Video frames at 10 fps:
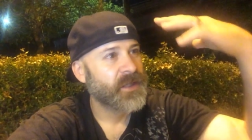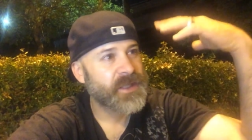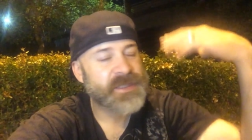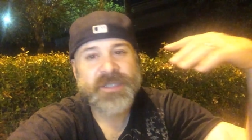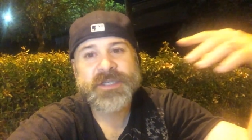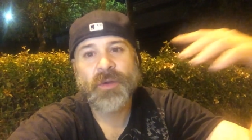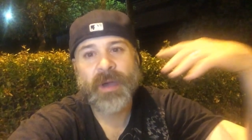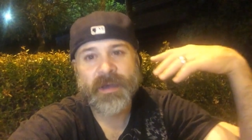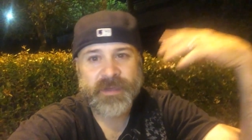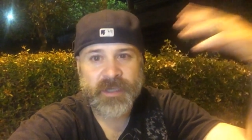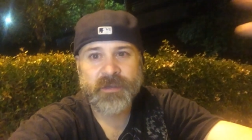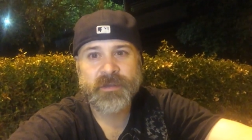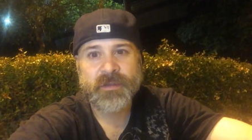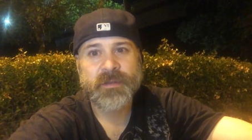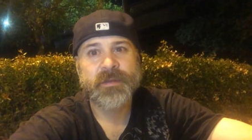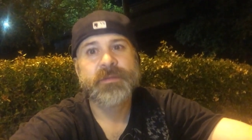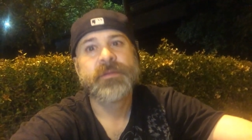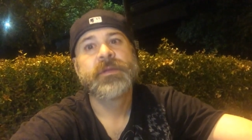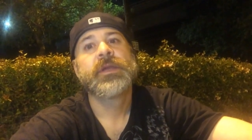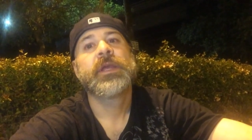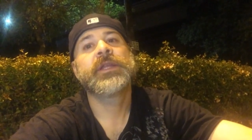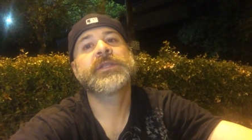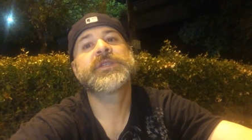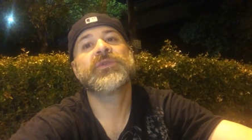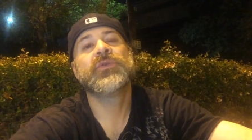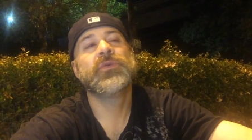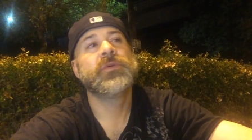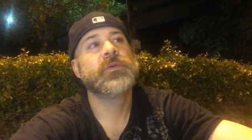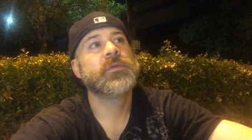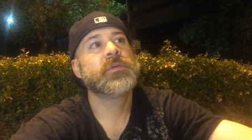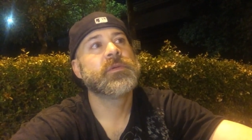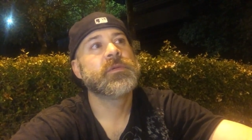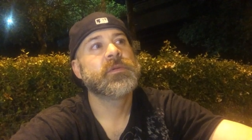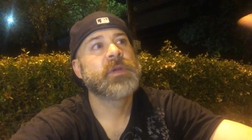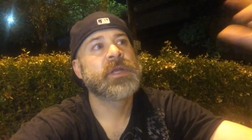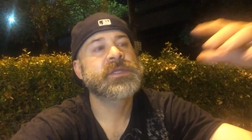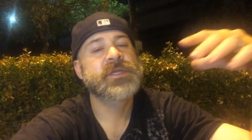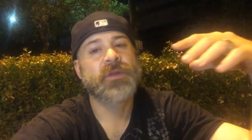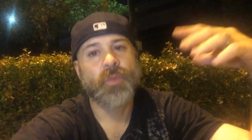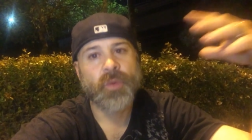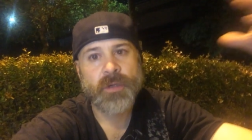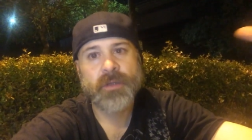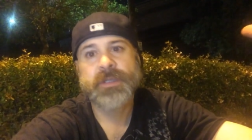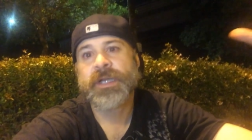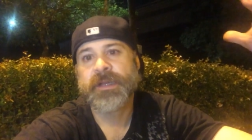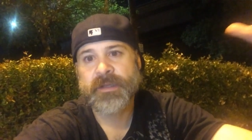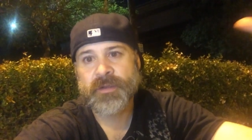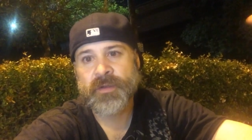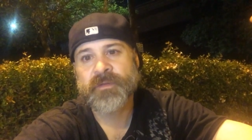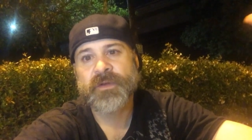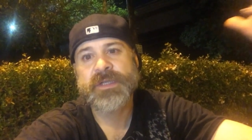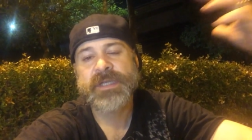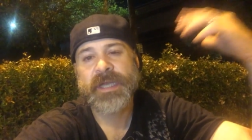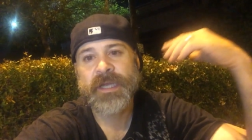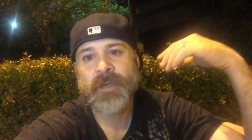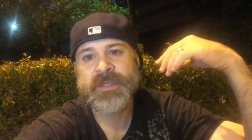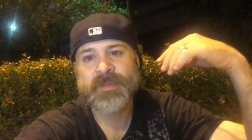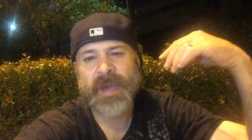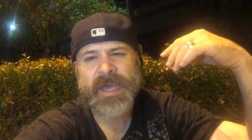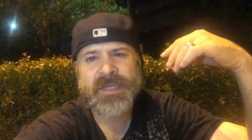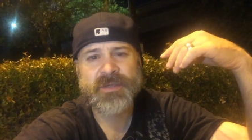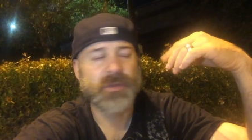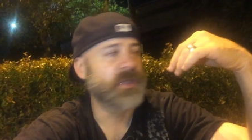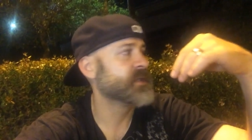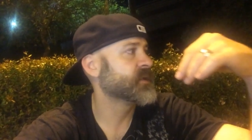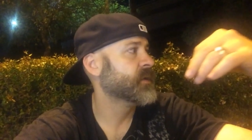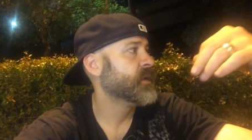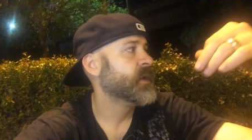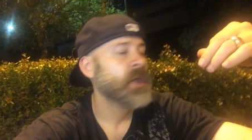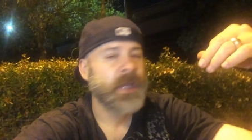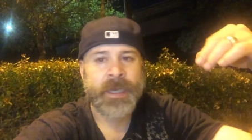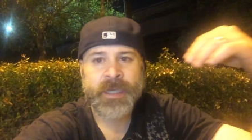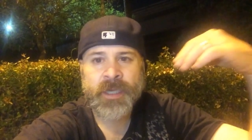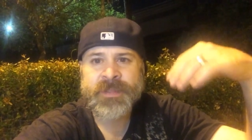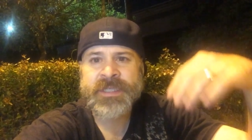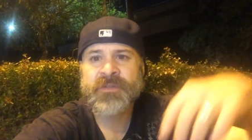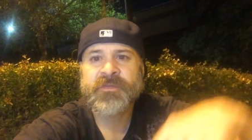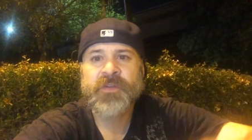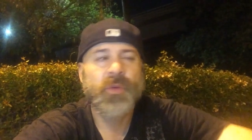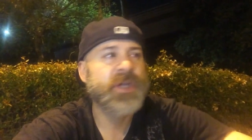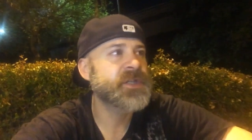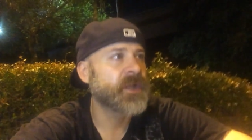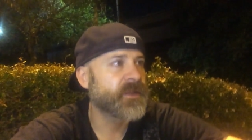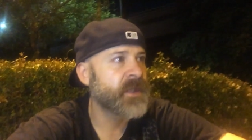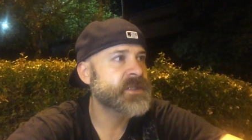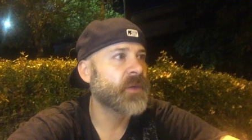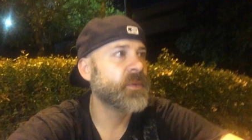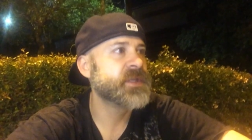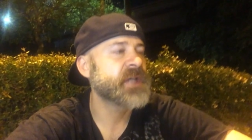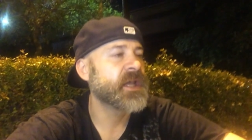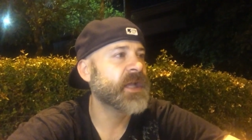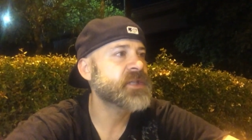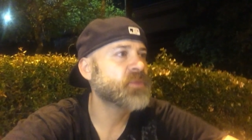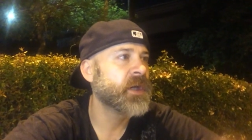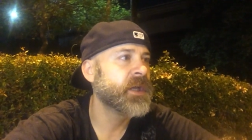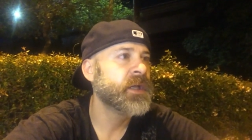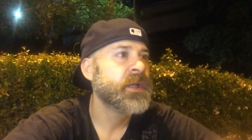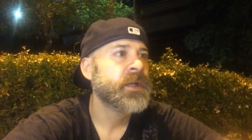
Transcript: it starts to go out there into the world, into the universe, and it comes back to us. And it comes into fruition, the things that we say. That's why